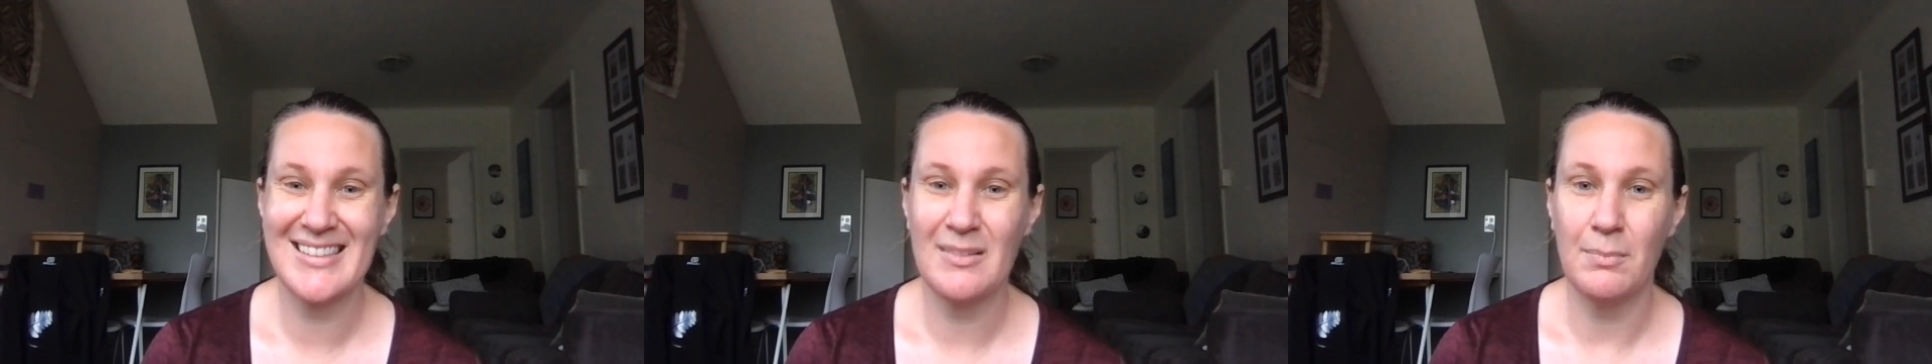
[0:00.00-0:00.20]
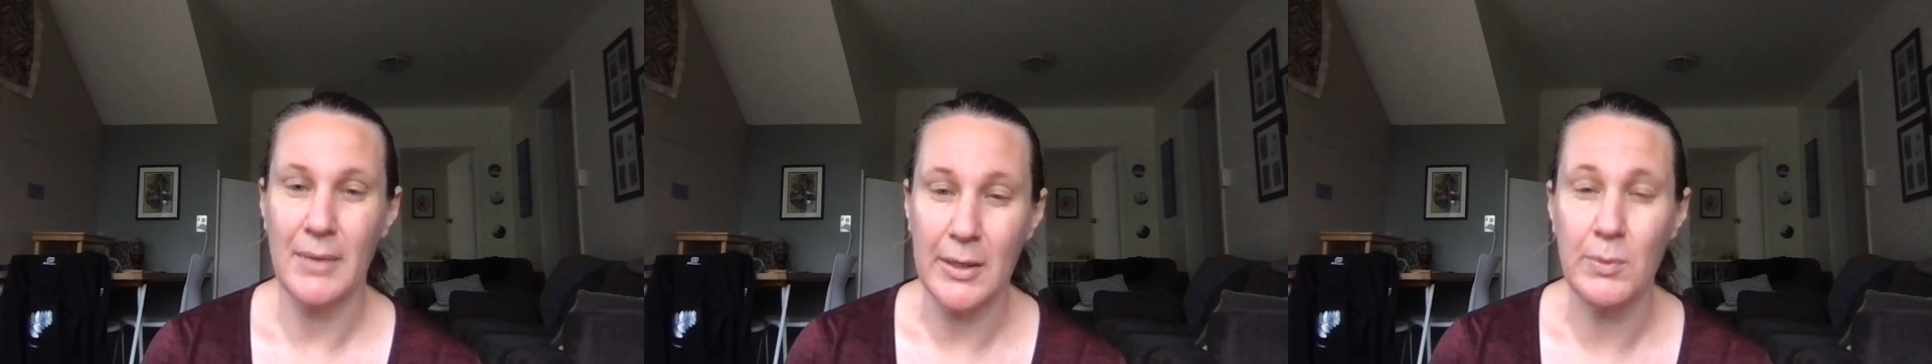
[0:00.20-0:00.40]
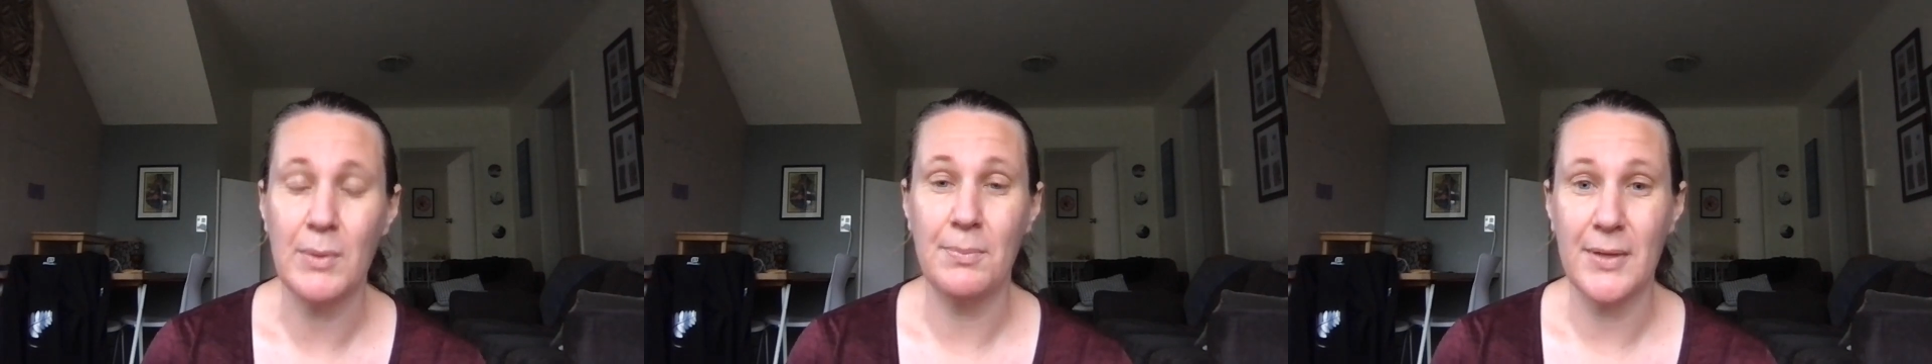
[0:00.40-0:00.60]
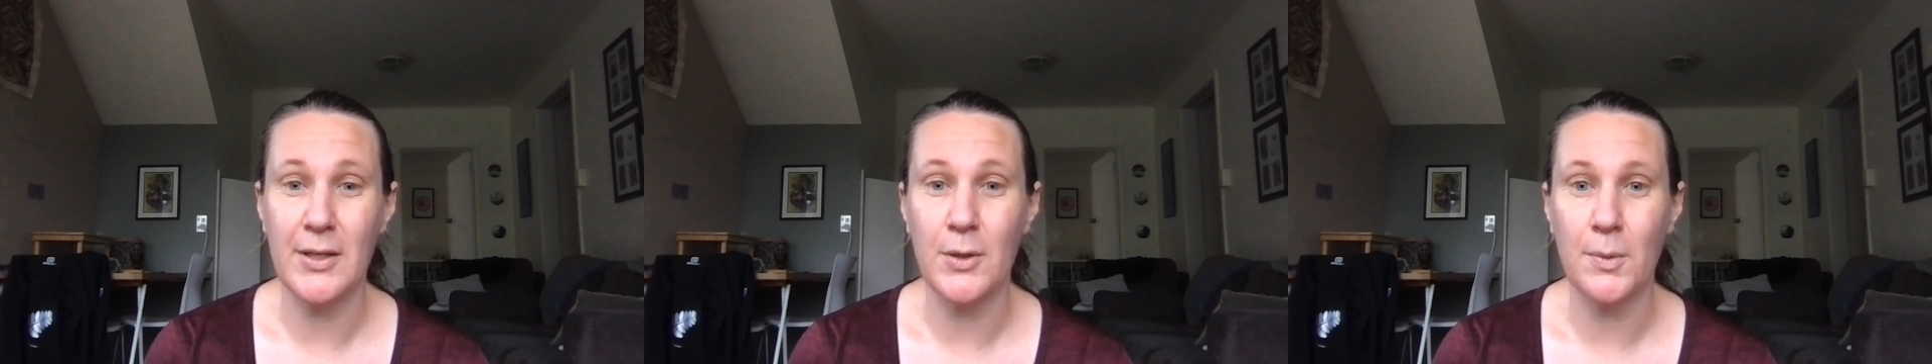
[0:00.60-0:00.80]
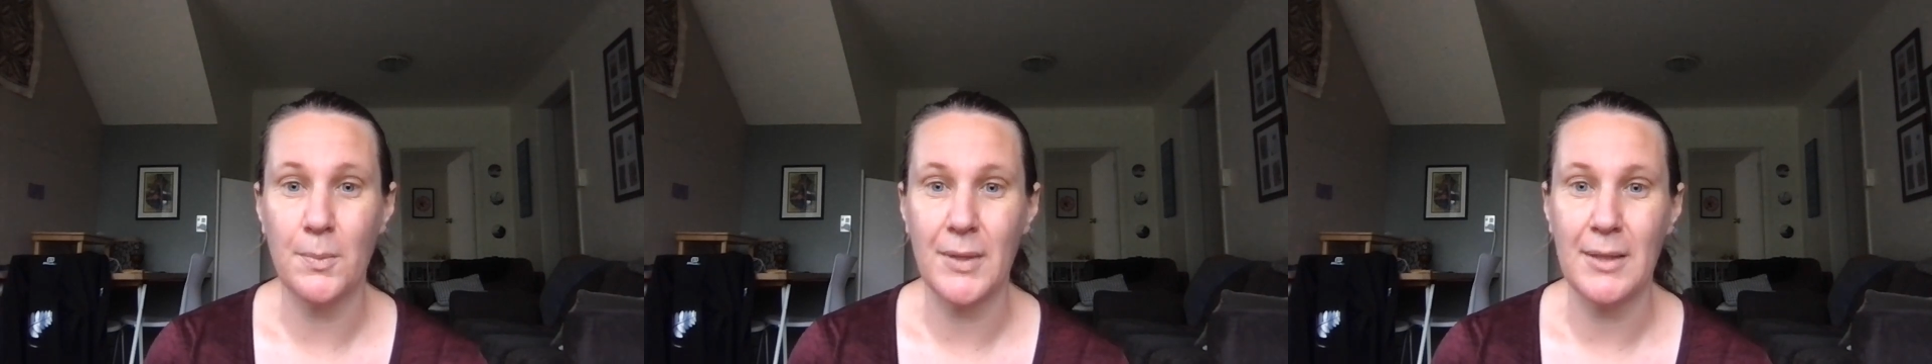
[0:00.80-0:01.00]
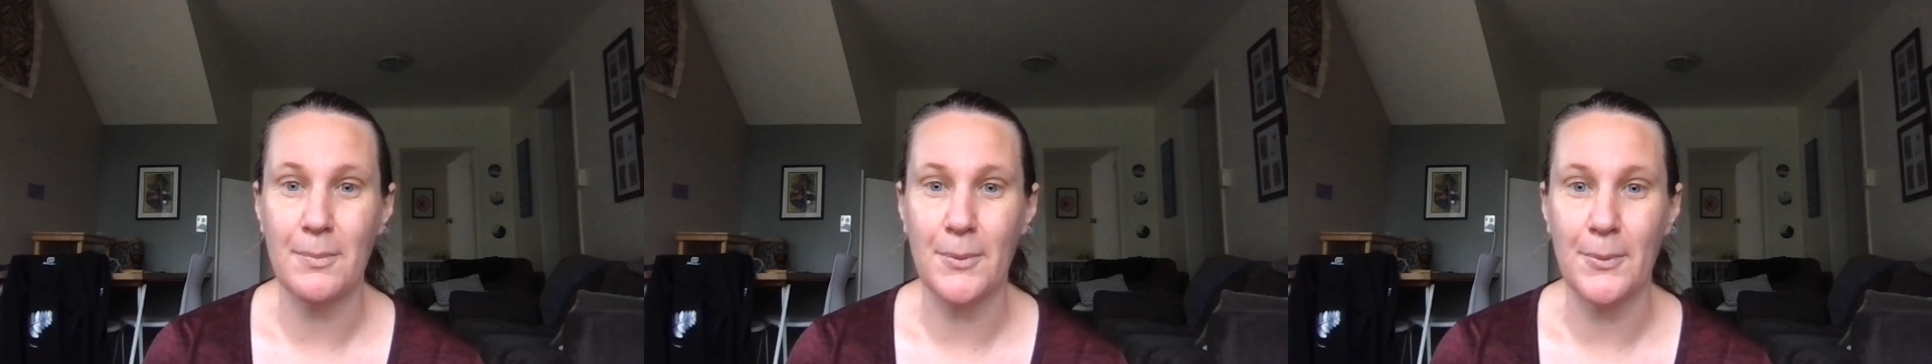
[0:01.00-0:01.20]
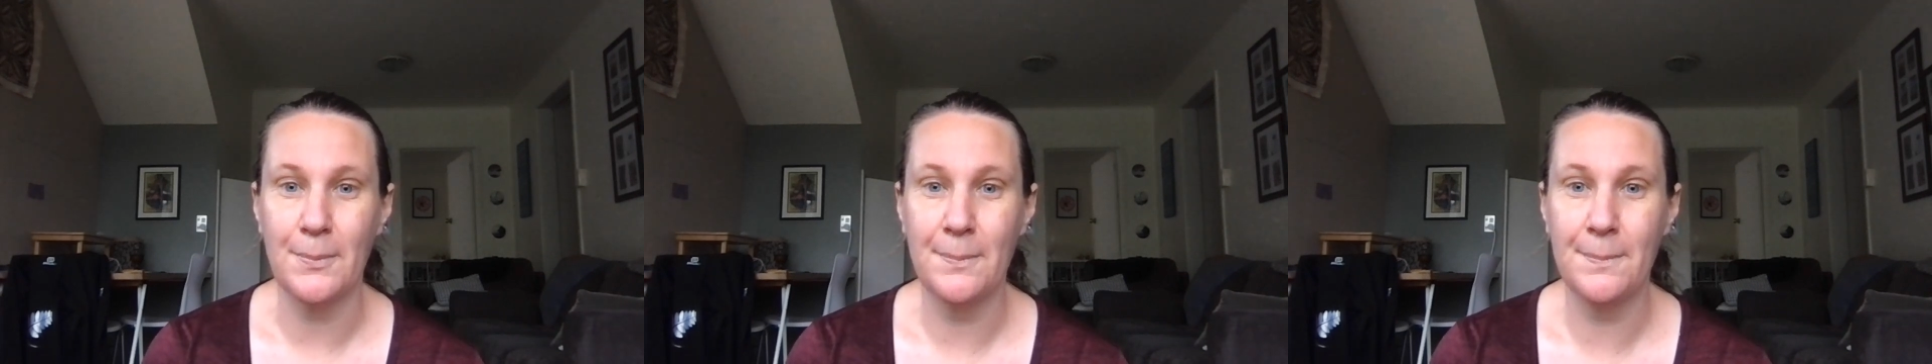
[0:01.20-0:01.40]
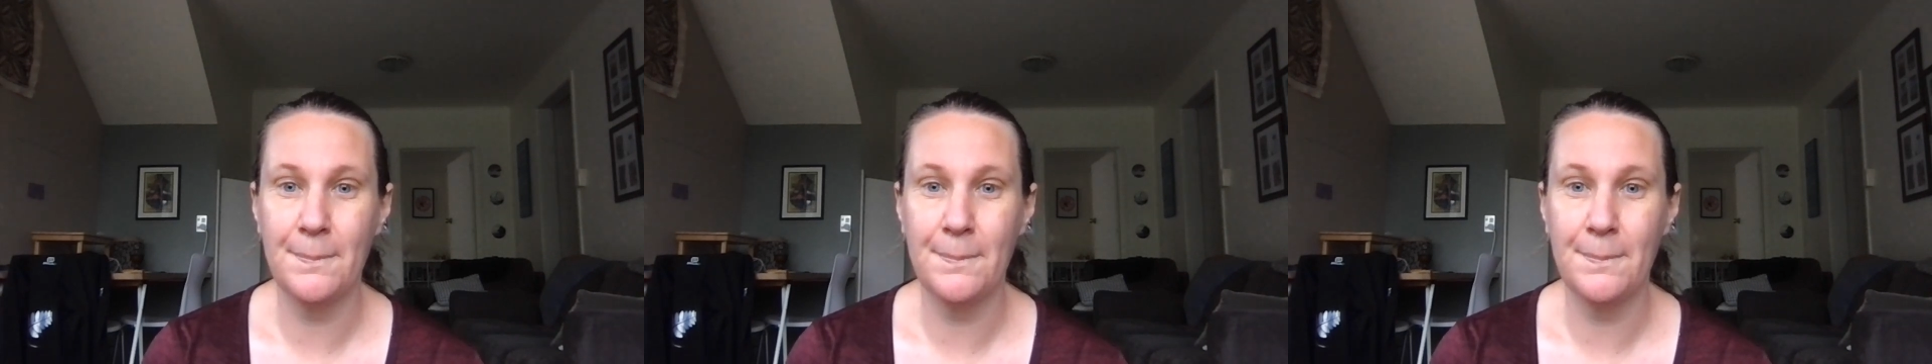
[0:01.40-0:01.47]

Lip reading: May we be your people.